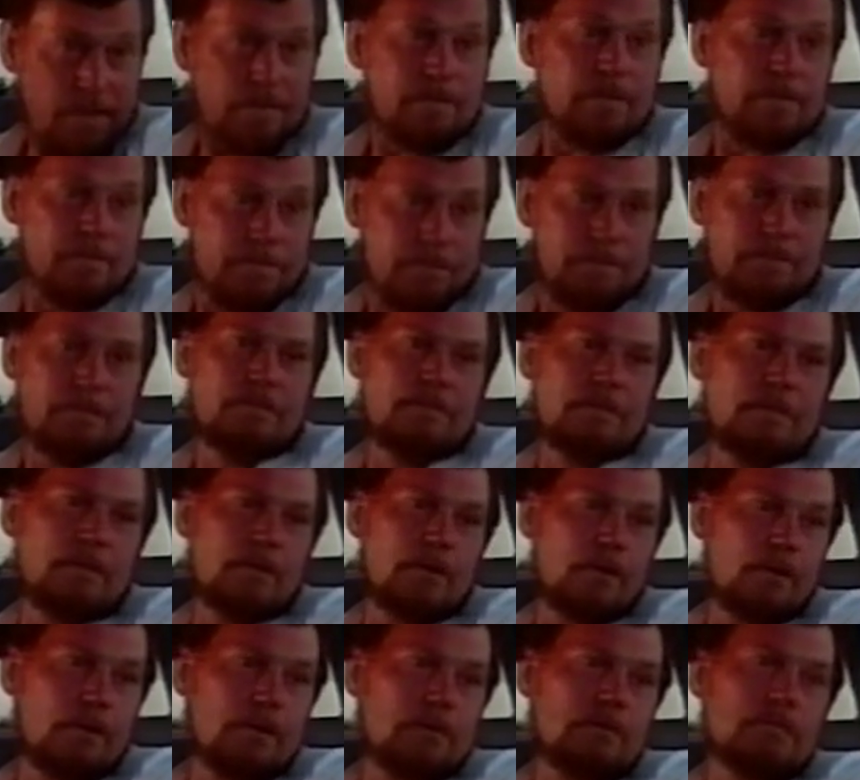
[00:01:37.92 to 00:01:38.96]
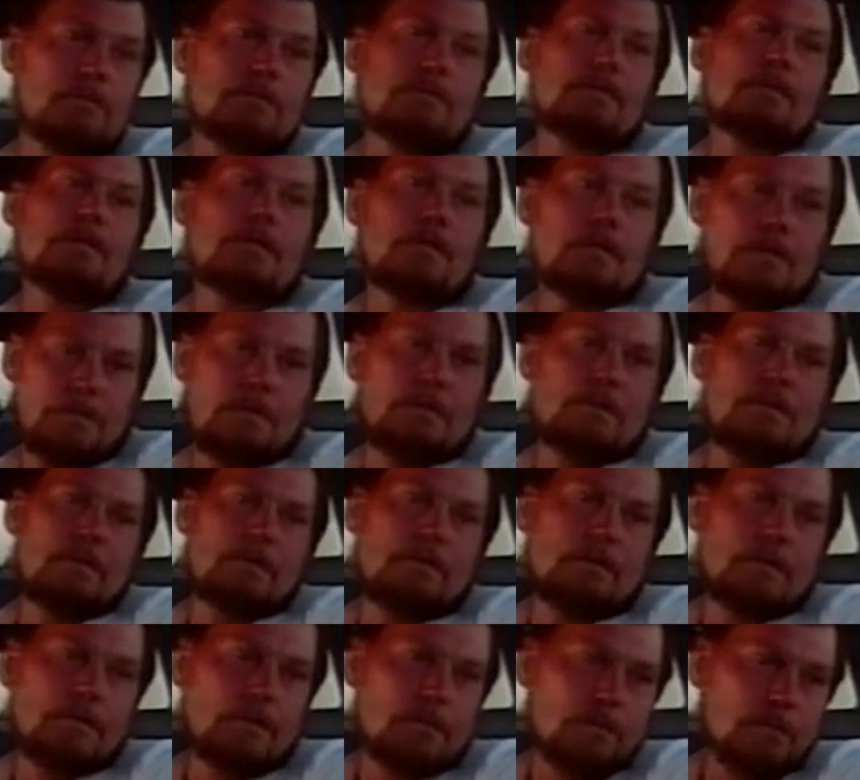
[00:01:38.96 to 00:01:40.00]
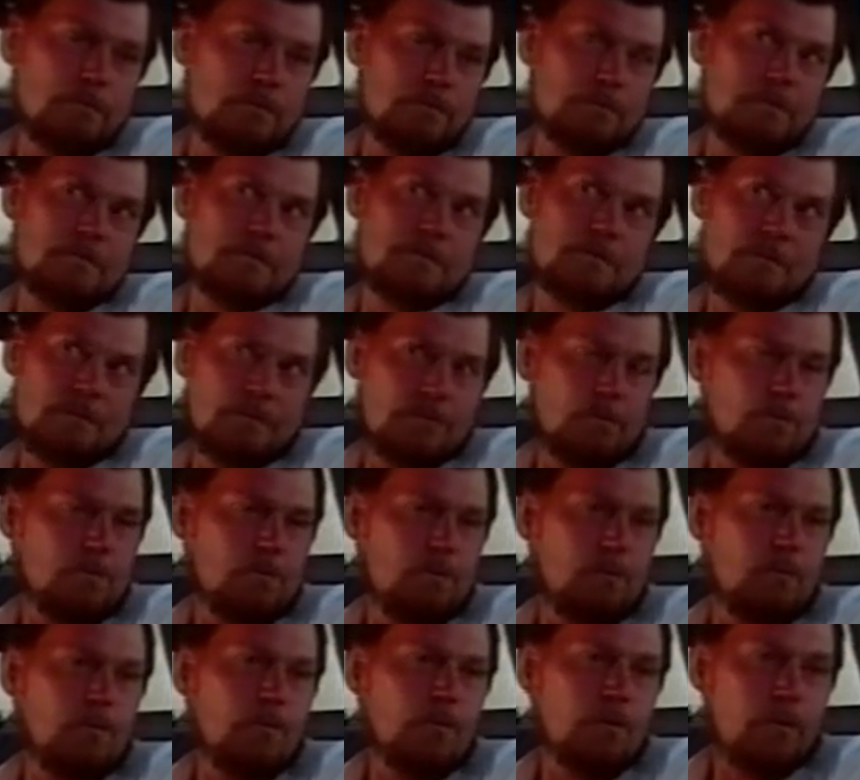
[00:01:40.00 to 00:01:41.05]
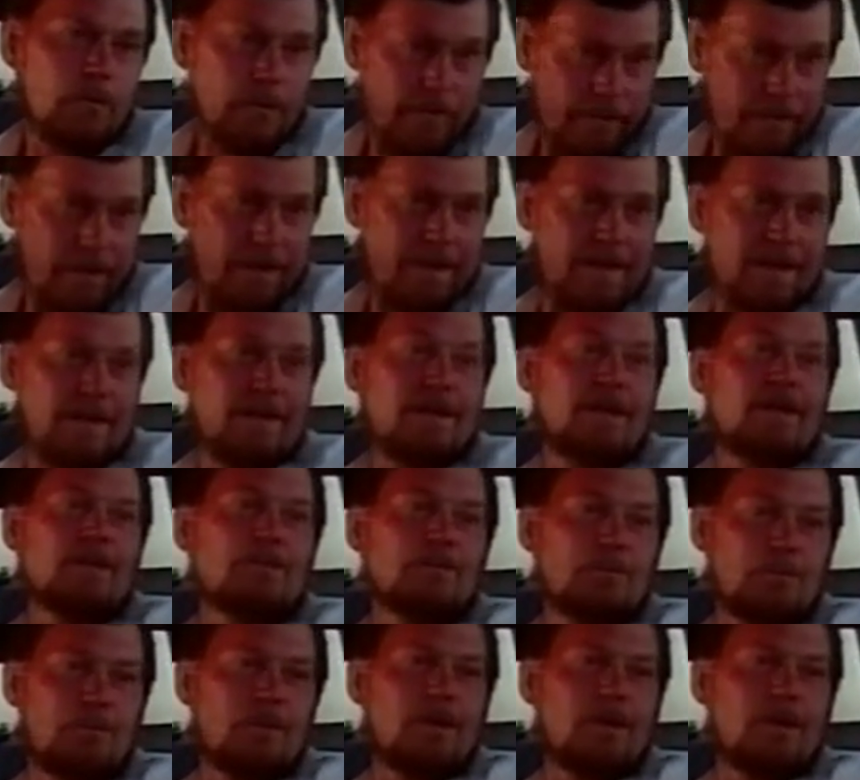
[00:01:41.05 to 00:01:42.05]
up a girl, you was sort of all right there, you know, as